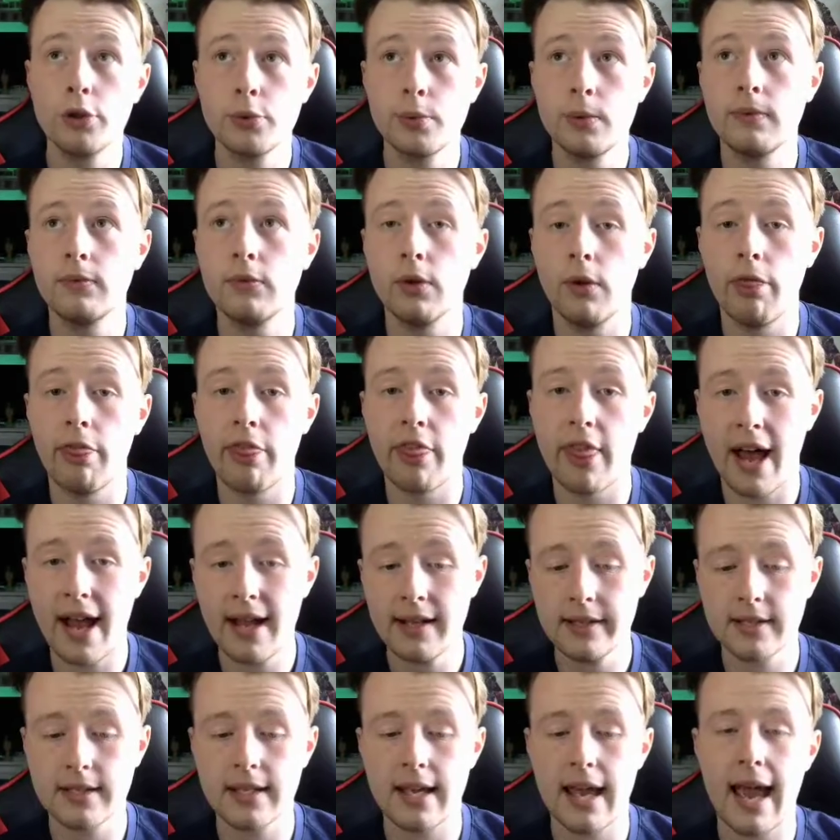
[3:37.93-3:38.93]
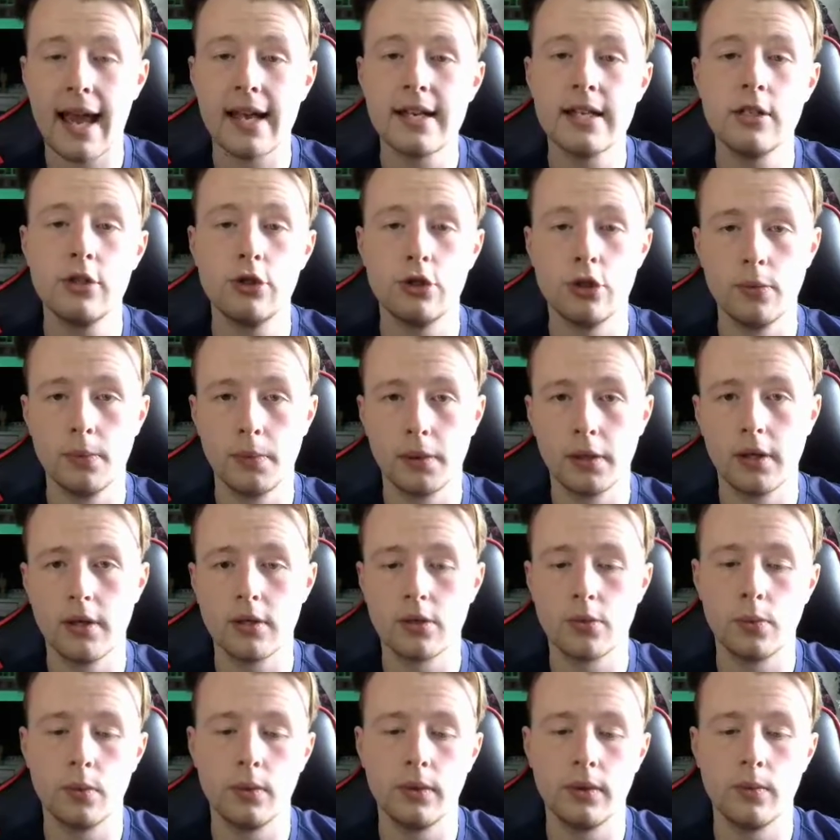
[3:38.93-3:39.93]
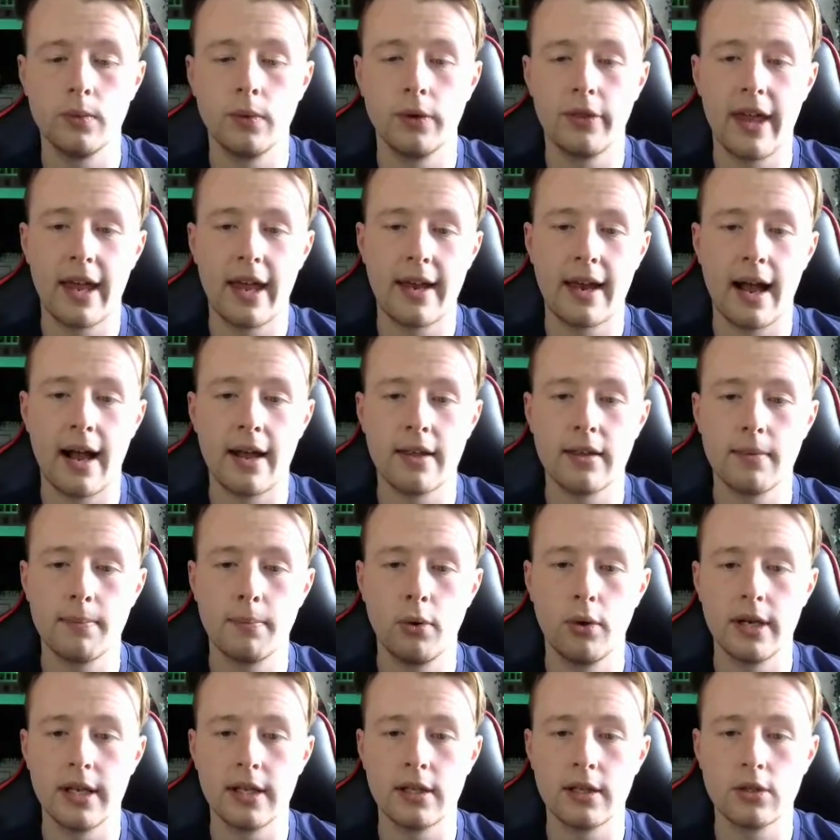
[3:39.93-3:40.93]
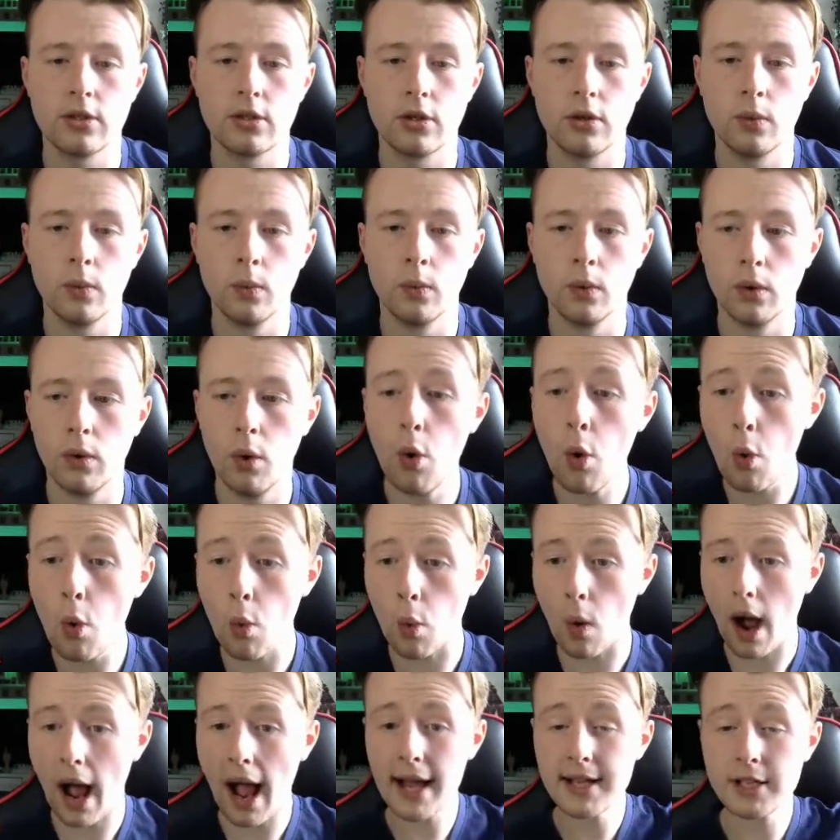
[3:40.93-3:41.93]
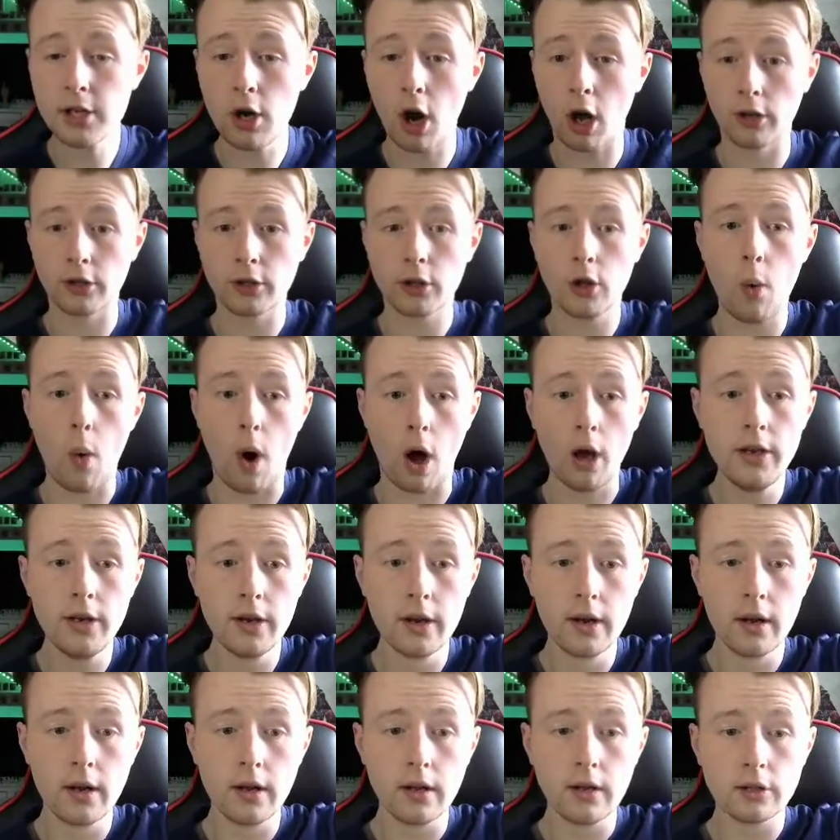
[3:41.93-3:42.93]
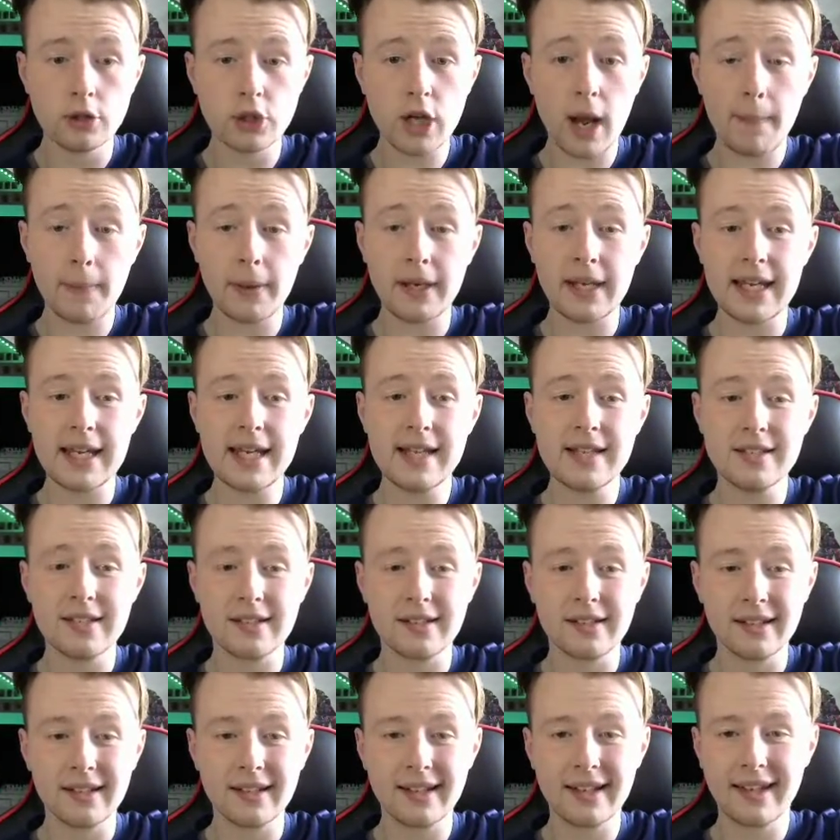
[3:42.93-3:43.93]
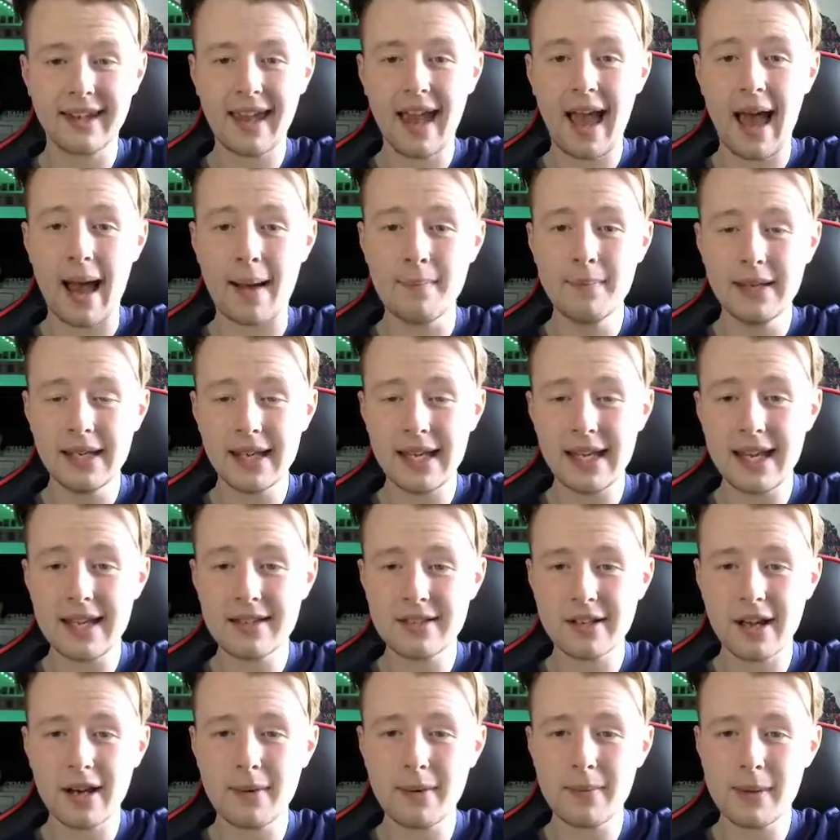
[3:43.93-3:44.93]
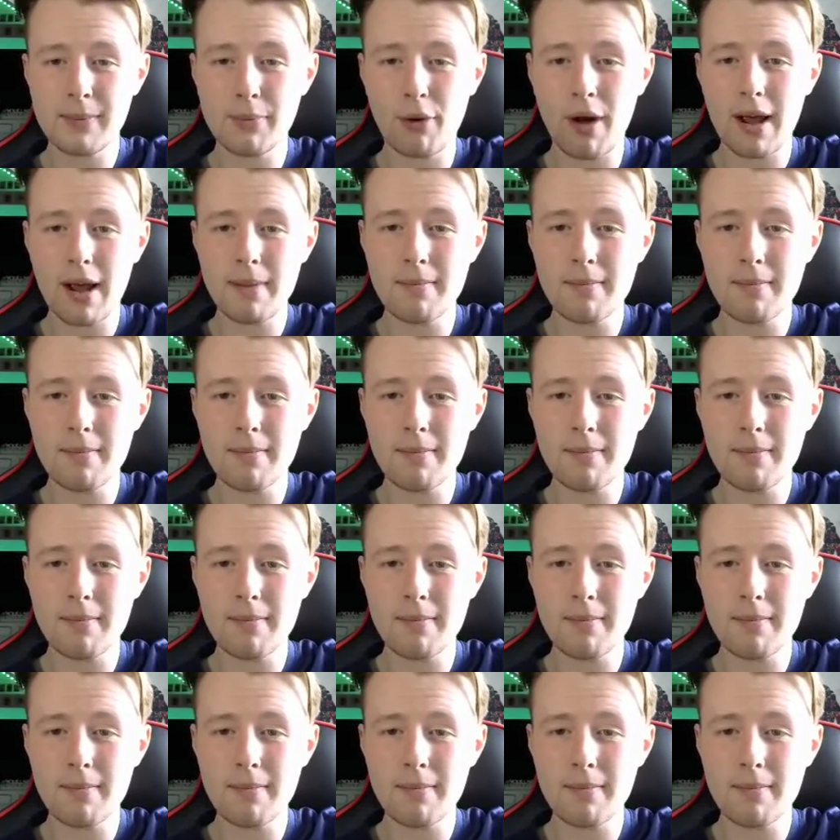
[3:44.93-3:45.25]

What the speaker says: we've done that, any duplicates we will then either put into... Ooh, Icon, go on. Japanese, Cam, is it going to be Prime